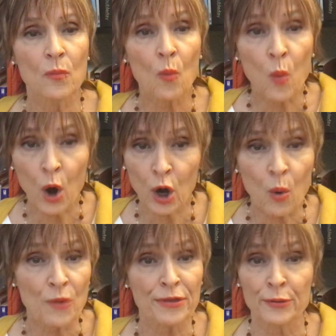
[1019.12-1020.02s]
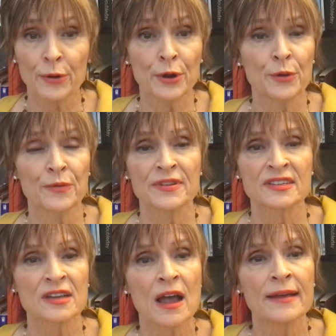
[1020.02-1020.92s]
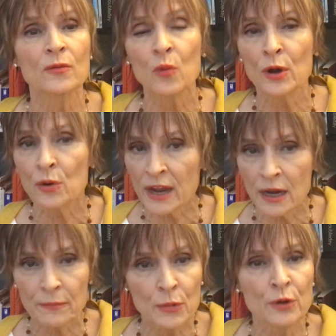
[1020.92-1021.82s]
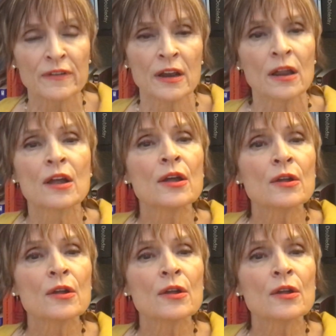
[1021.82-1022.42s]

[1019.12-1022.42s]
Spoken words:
work through. The sun will keep moving